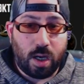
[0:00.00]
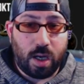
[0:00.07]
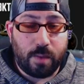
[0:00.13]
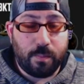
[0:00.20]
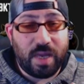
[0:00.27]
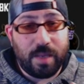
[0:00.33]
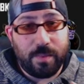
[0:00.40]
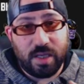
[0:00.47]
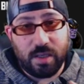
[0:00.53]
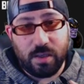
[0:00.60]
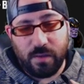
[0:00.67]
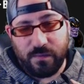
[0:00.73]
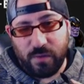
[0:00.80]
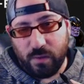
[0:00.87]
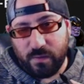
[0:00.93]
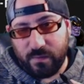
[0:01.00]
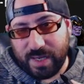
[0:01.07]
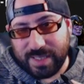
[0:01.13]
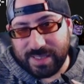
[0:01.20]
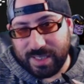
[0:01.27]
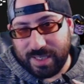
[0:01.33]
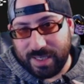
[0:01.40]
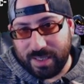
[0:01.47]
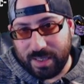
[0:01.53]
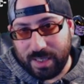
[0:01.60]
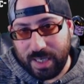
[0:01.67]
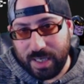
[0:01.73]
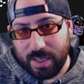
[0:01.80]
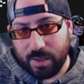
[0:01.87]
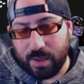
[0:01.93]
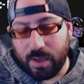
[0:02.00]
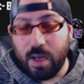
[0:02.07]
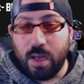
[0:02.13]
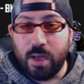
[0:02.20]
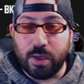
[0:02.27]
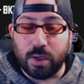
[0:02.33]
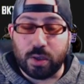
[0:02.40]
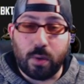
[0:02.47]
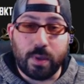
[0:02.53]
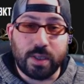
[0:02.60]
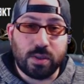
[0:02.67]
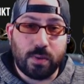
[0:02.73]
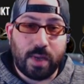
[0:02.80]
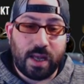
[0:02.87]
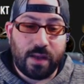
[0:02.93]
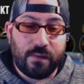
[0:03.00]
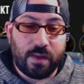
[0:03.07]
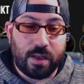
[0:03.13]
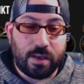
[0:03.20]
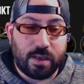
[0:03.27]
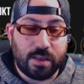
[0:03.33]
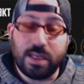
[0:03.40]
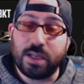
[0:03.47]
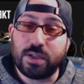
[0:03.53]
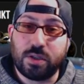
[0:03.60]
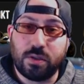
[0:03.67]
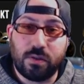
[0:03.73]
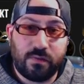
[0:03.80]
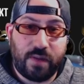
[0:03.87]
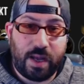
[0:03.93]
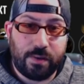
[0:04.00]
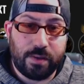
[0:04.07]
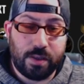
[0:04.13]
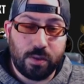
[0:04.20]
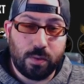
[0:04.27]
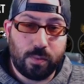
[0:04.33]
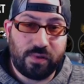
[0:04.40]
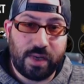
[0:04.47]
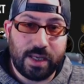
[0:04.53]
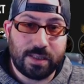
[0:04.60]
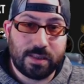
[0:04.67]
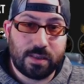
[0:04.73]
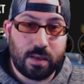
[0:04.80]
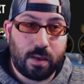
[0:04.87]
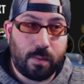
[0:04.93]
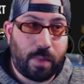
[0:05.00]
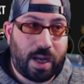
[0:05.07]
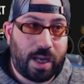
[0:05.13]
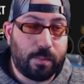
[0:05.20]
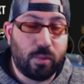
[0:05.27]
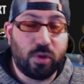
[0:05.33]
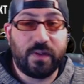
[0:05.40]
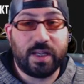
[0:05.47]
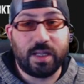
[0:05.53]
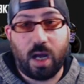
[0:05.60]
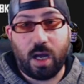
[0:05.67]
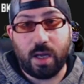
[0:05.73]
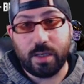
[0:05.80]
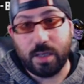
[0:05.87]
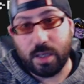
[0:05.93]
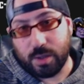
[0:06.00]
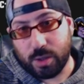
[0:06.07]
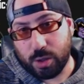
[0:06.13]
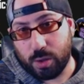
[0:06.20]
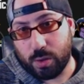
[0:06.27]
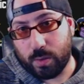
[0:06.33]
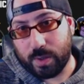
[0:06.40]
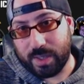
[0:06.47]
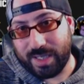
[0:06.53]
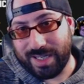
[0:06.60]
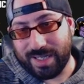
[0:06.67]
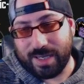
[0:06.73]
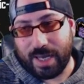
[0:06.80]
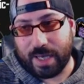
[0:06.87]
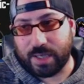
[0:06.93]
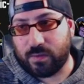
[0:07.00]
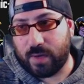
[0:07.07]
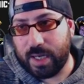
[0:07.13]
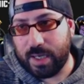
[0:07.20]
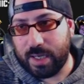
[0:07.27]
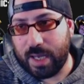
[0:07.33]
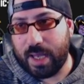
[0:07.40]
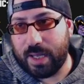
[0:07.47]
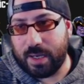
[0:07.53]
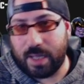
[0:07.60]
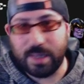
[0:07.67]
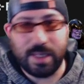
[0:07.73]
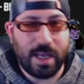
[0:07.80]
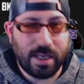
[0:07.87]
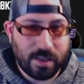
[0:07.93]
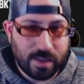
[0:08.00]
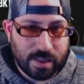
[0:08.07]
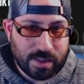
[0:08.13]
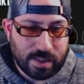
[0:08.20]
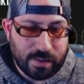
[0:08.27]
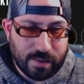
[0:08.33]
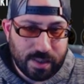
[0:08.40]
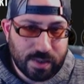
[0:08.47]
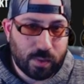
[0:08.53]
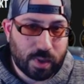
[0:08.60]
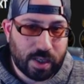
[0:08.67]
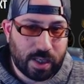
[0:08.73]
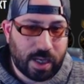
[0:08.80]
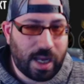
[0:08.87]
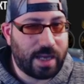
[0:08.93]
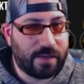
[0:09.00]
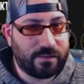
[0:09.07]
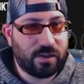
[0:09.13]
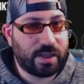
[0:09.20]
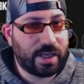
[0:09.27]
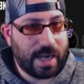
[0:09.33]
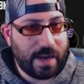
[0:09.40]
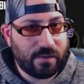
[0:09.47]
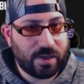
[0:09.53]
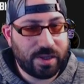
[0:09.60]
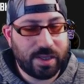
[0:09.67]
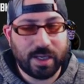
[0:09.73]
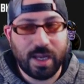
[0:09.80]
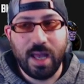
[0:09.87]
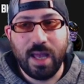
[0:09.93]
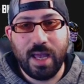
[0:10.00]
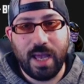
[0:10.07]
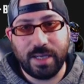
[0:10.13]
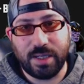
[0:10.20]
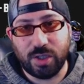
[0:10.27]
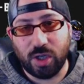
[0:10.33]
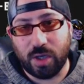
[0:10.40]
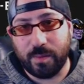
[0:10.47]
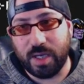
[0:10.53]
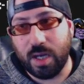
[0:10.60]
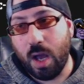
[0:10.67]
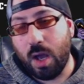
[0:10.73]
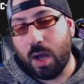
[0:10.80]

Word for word: maybe if you invested in here, you're going to have an additional value placed by moving on to the next raid. And at the end of this series, we're going to kind of look at everything and determine